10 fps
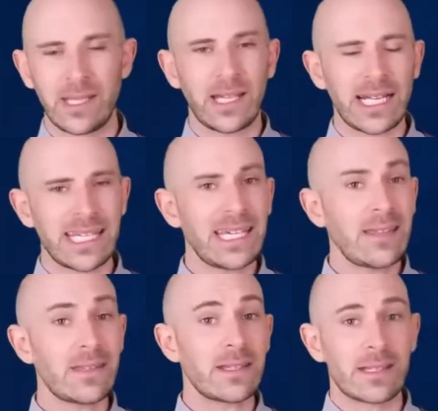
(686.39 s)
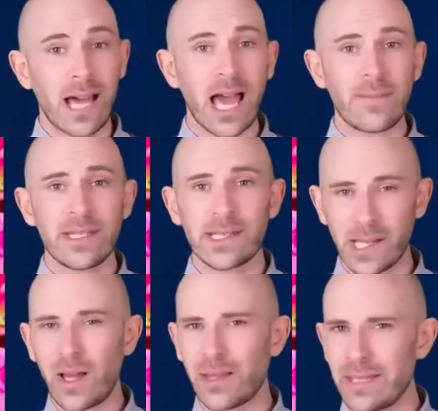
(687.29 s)
But the idea that
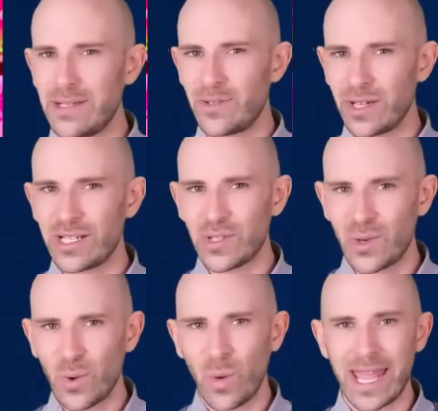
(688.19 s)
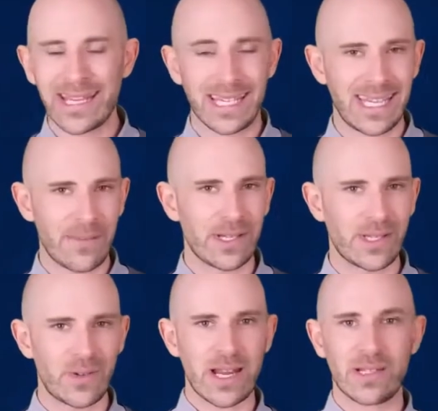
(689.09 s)
diamonds are the traditional way to
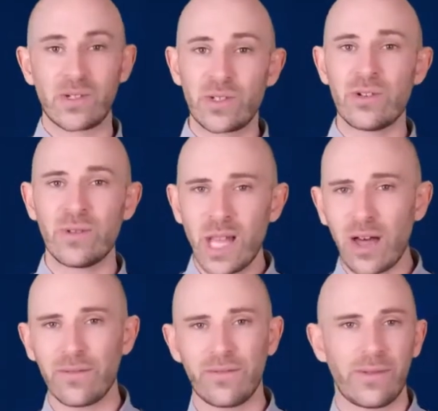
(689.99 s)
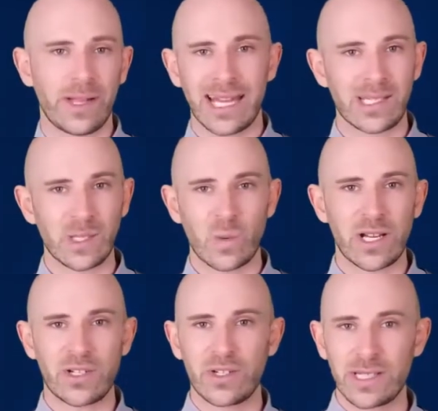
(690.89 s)
demonstrate true love, and that
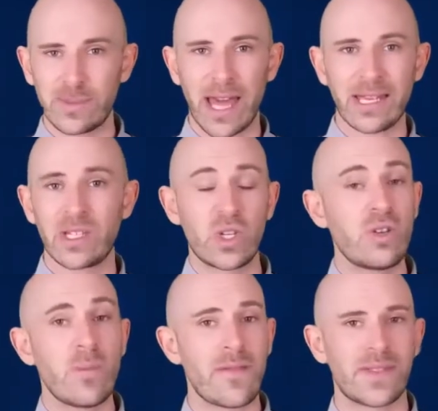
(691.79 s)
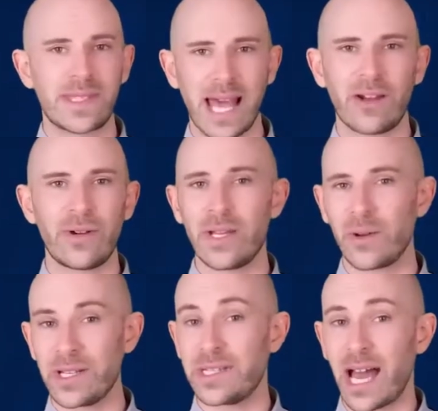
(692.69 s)
one should spend 2 months' salary
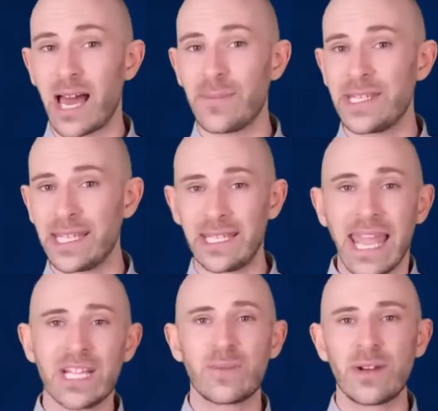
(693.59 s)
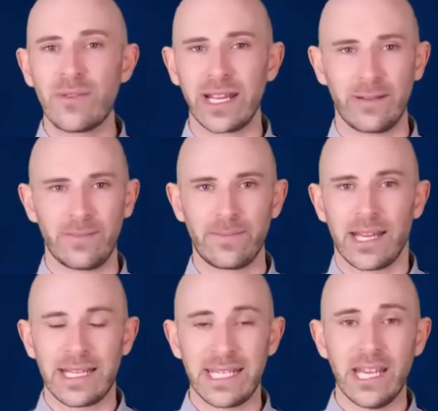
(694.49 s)
on a diamond engagement ring,
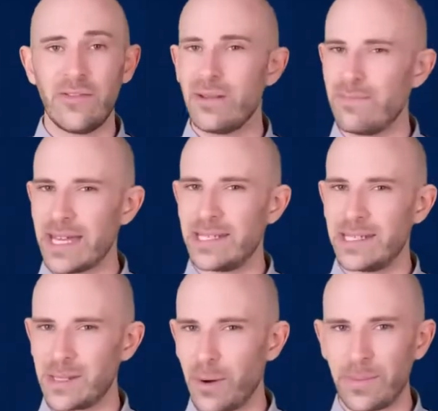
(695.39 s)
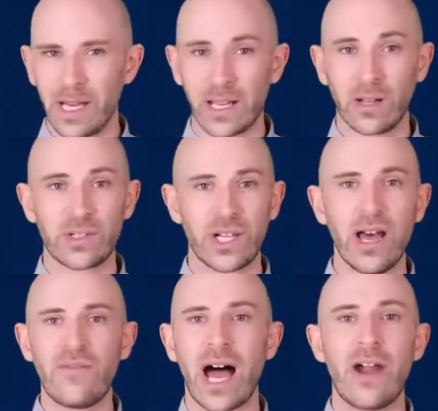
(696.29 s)
an idea embedded into popular
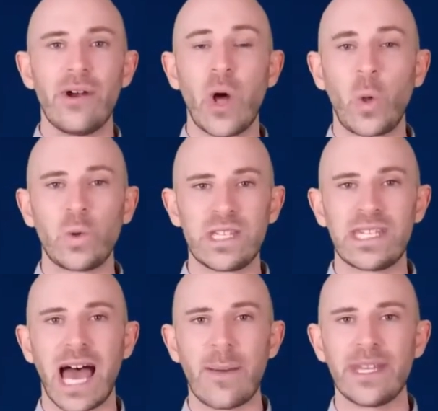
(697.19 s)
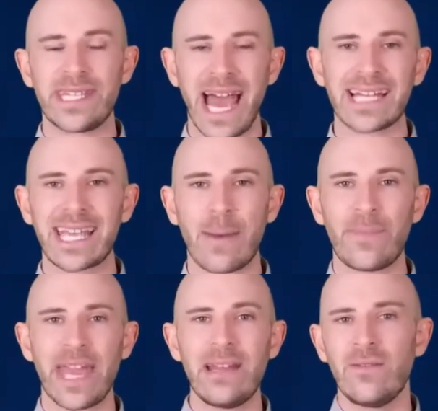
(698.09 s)
culture via an old diamond ad
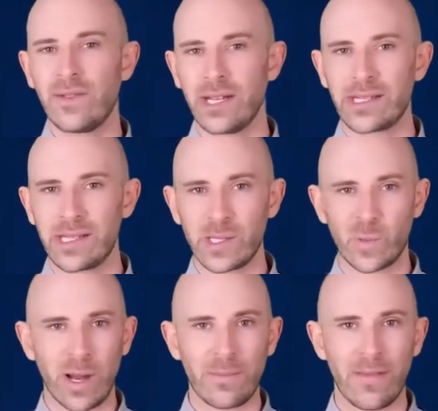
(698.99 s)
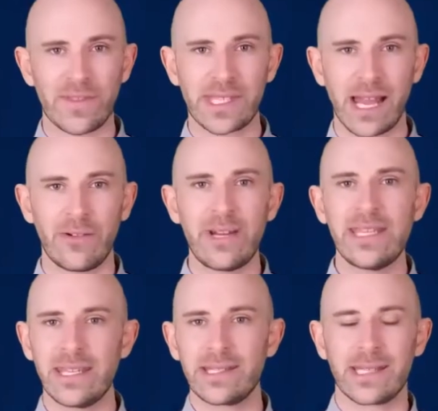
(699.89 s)
campaign, first as 1 month's
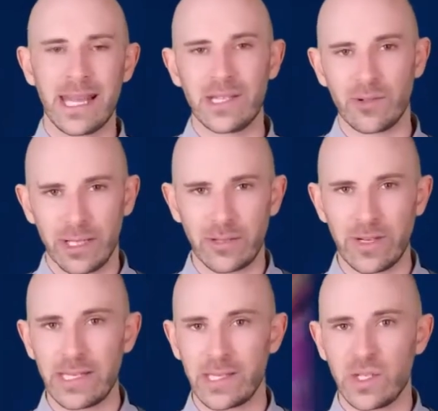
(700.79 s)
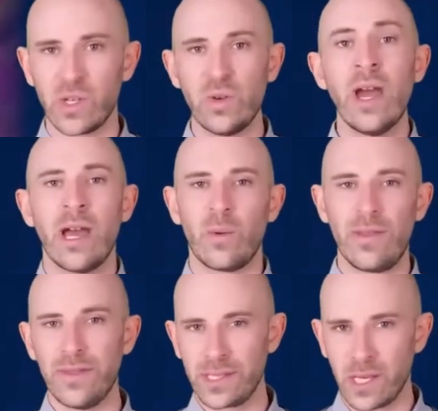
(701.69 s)
salary and later increased to 2,
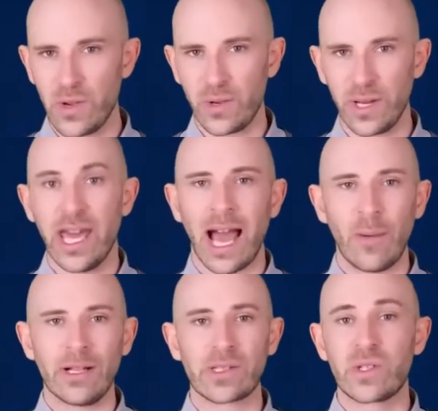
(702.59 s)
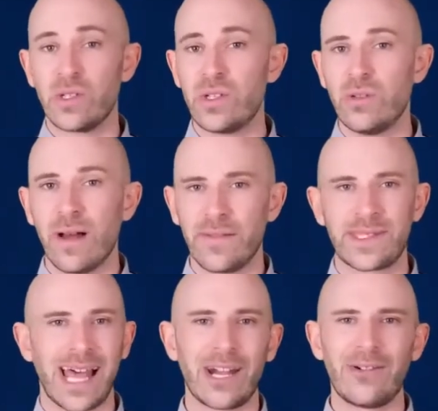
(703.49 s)
with the slogan, "How else could 2
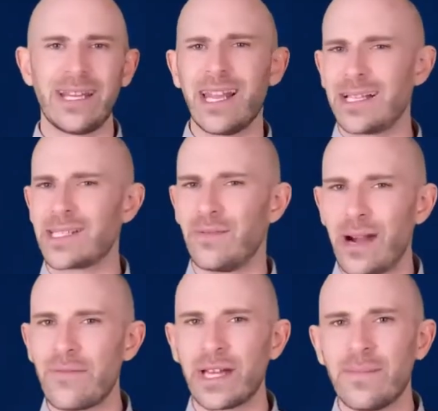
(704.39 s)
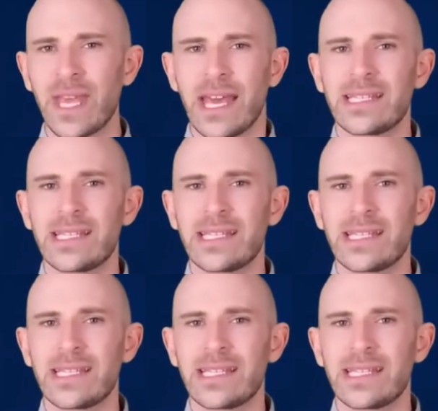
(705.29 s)
months' salary last forever?"